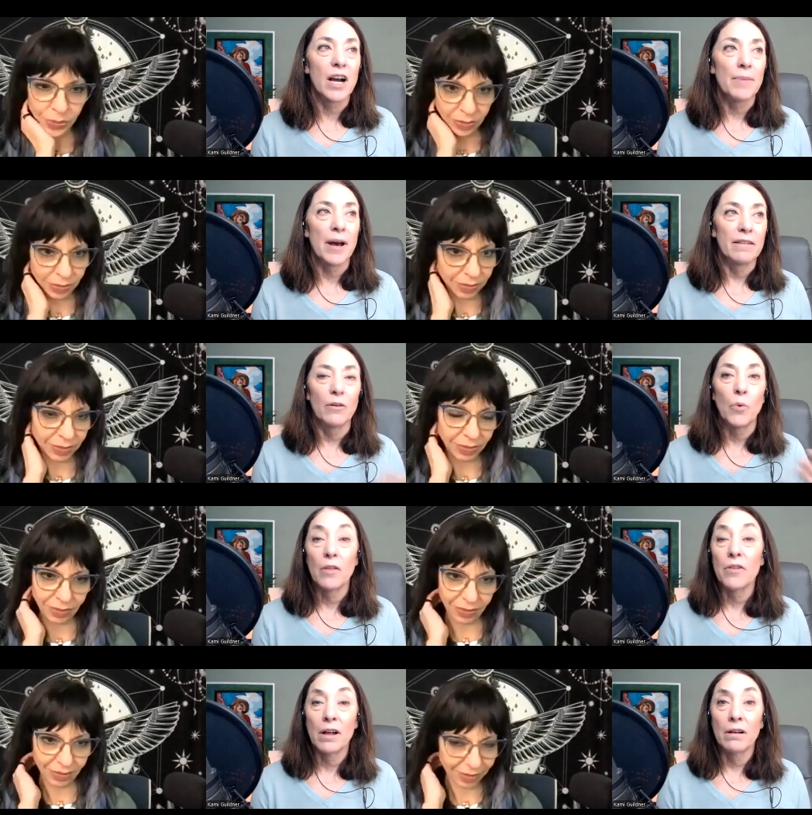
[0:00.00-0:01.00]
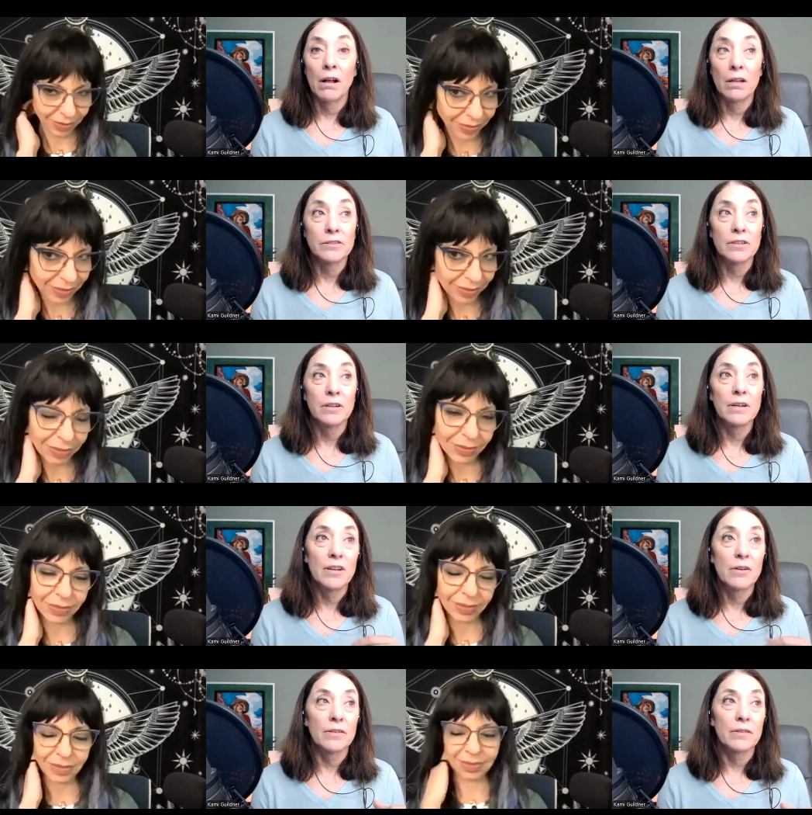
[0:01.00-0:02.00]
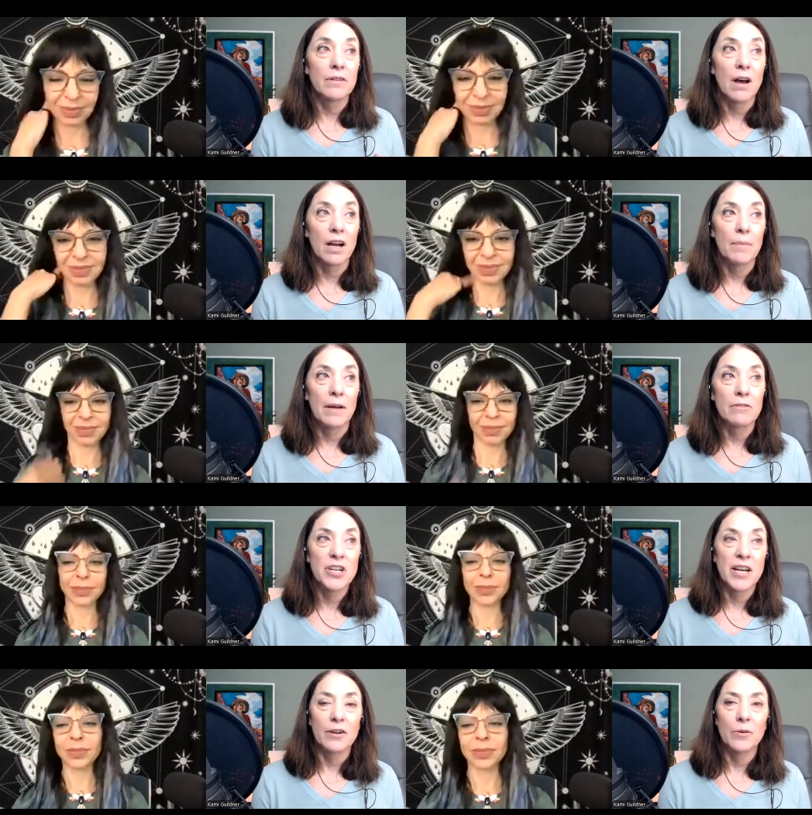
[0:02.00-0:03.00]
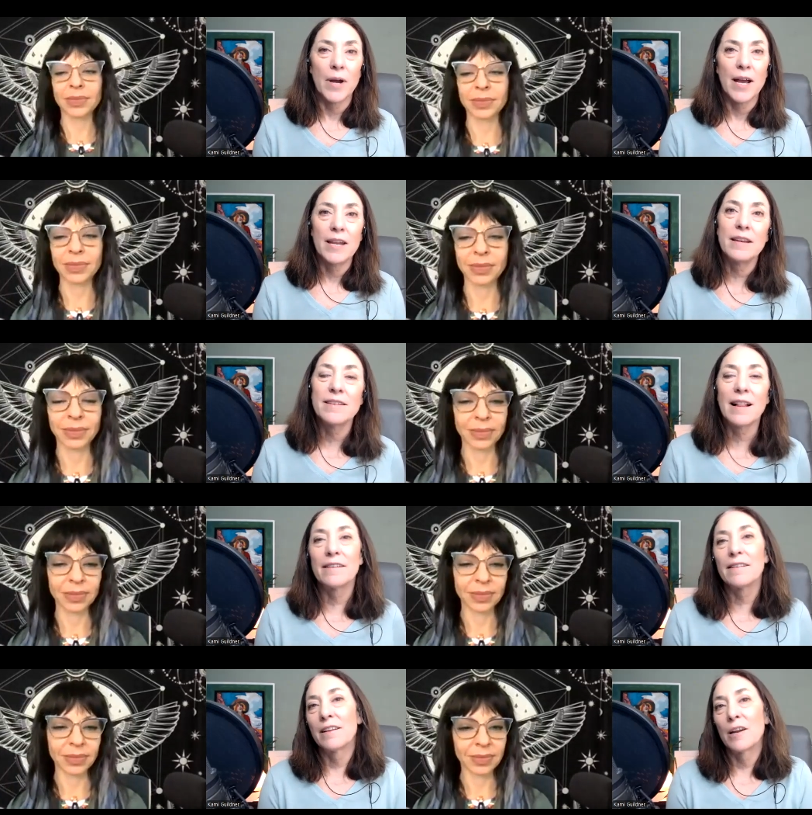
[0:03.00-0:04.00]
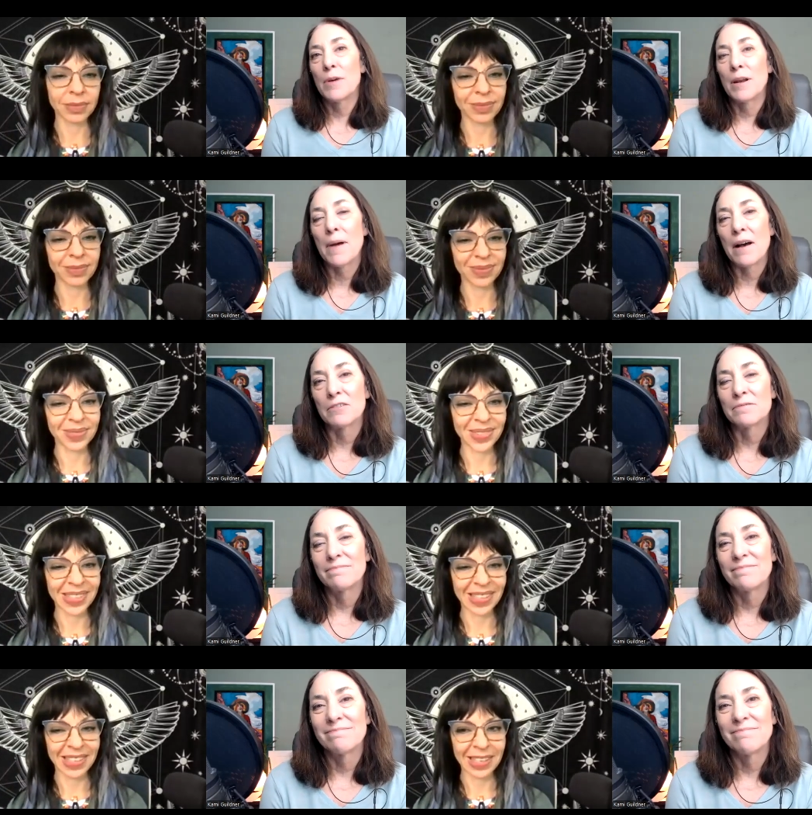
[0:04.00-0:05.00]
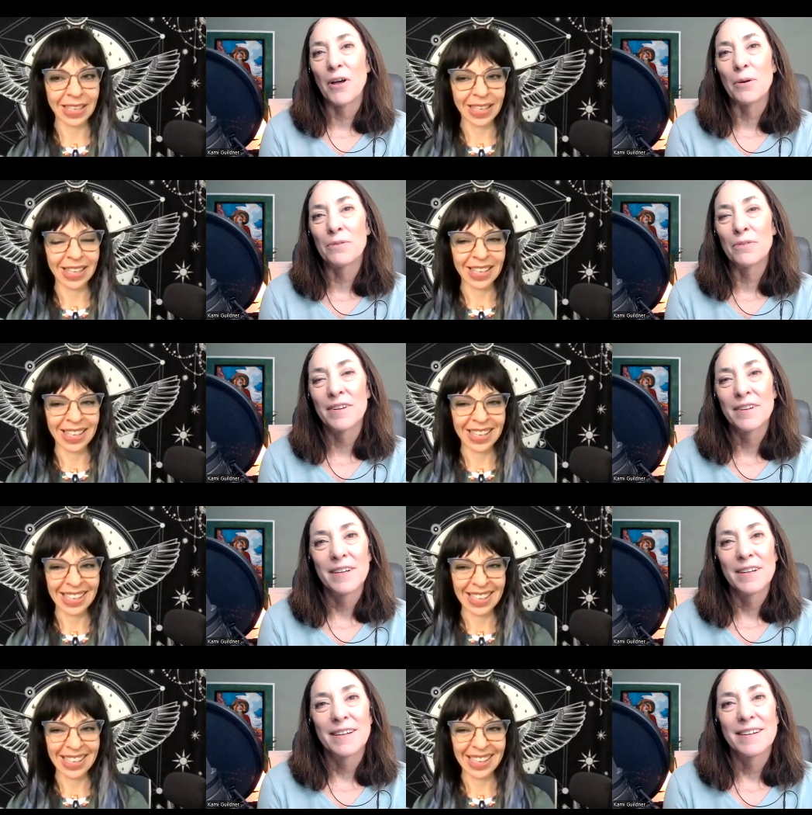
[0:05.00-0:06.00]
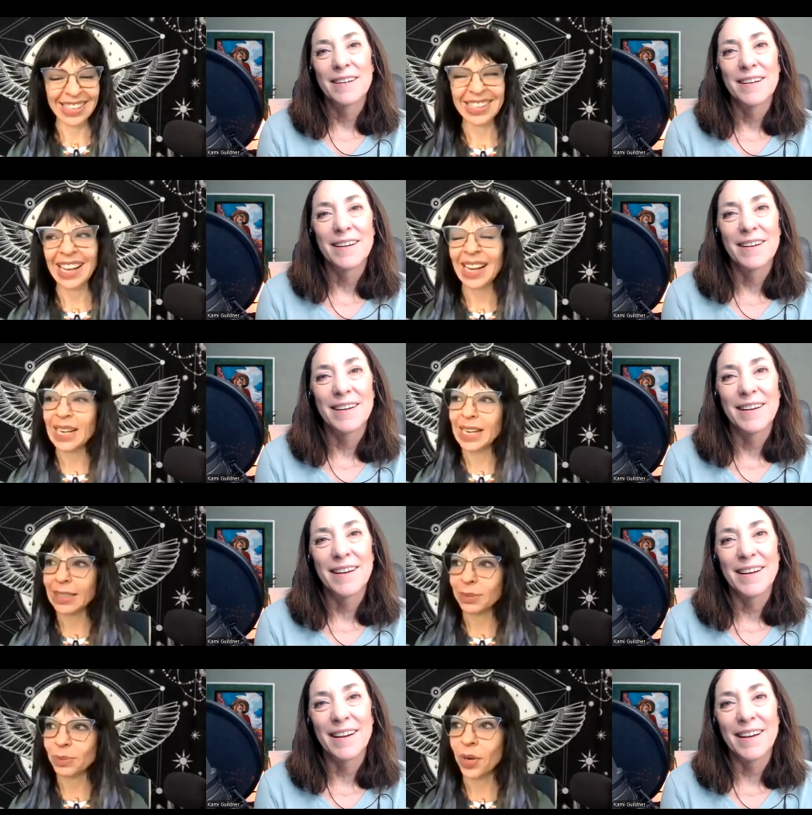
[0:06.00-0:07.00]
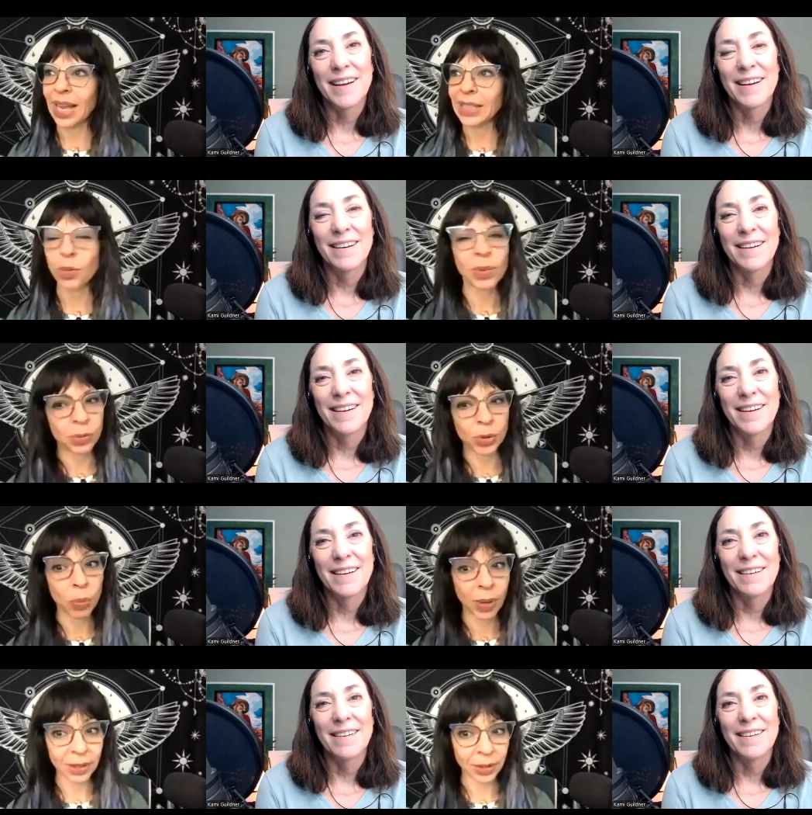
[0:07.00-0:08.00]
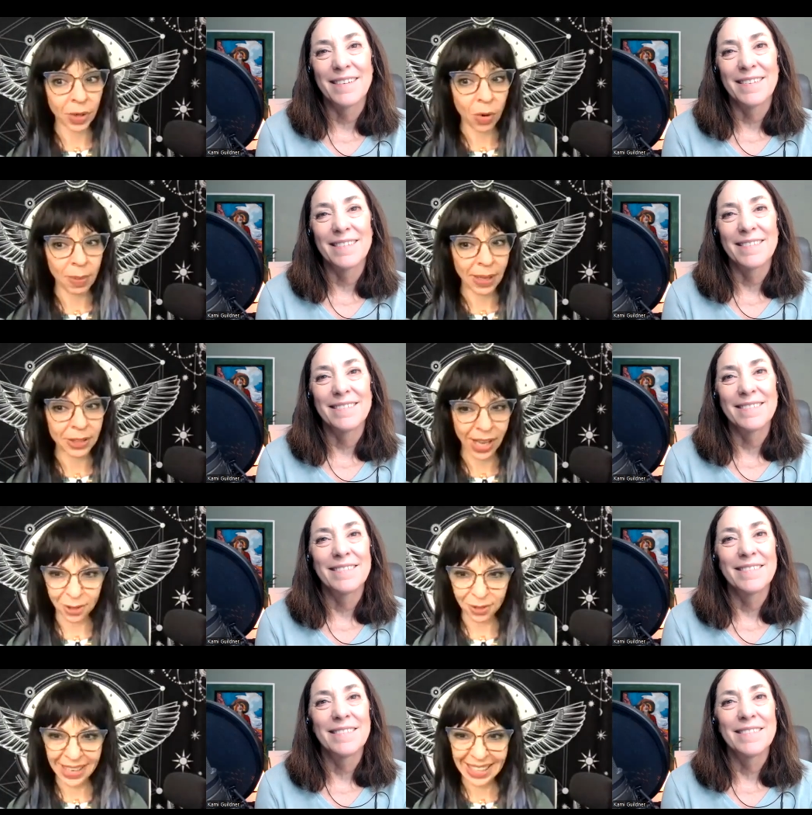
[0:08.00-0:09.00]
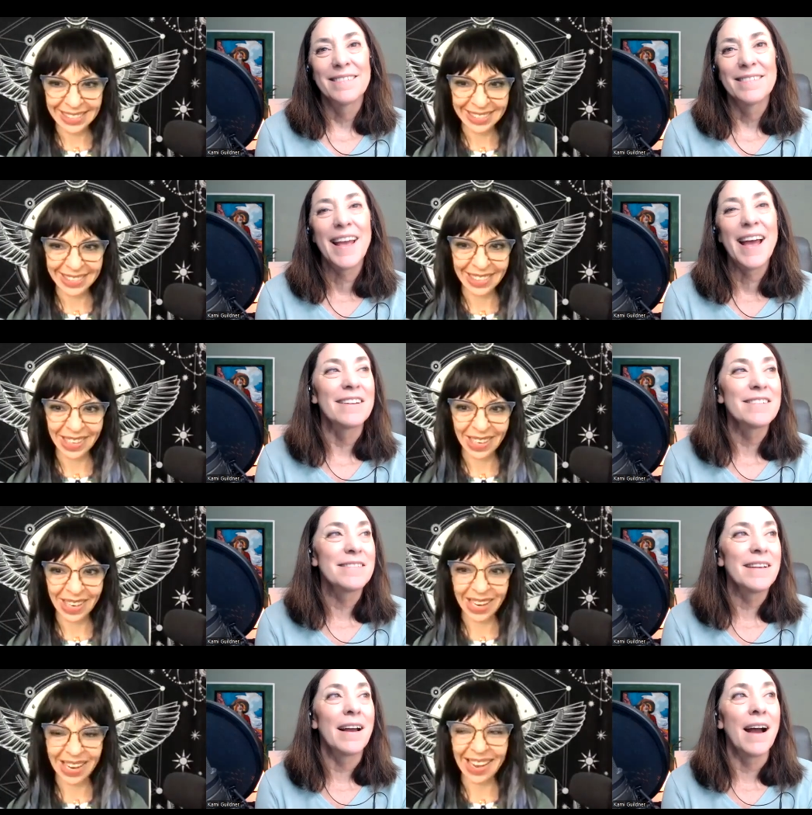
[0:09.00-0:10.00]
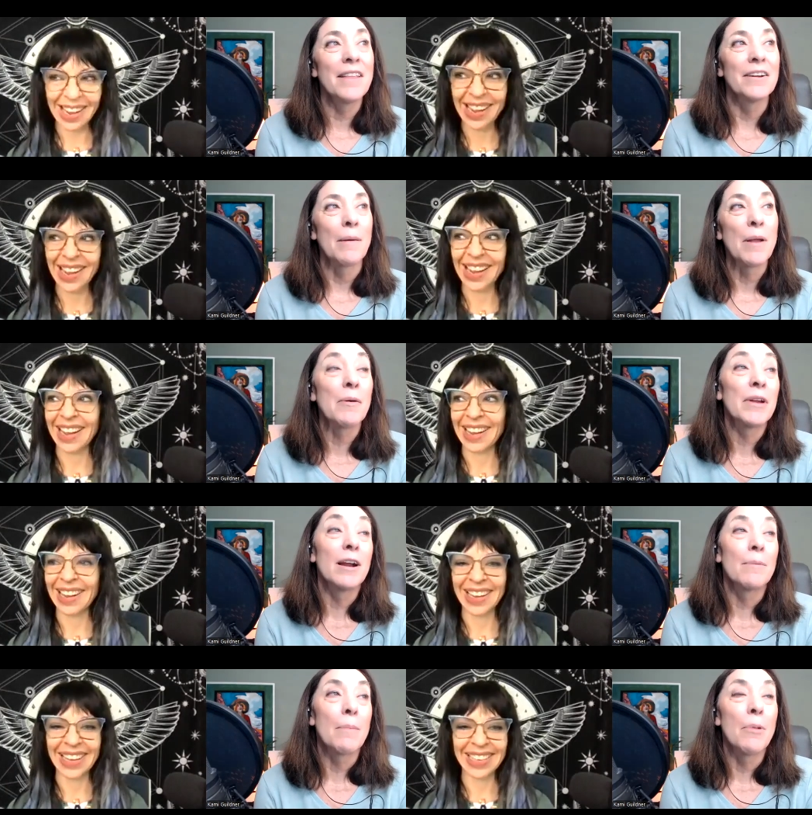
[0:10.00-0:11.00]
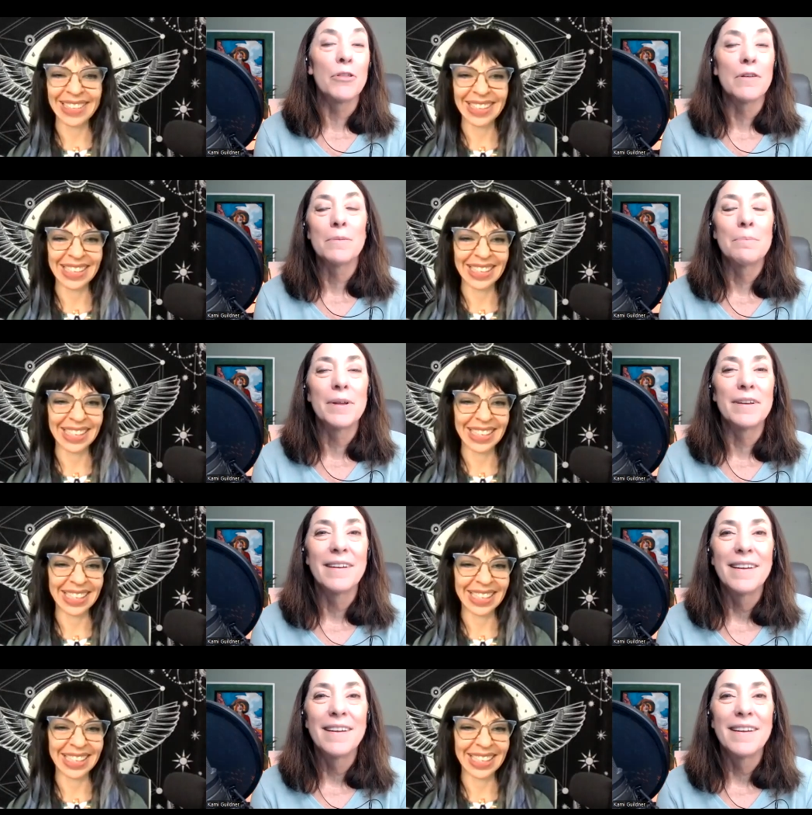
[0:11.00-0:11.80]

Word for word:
Speaker 1: about is a wealth altar. You also talk about channel writing. Tell us a little bit about those.
Speaker 2: Yeah. Okay. So which you want to know about channel writing?
Speaker 1: Yeah, either. I mean, I want to hear about both of them, but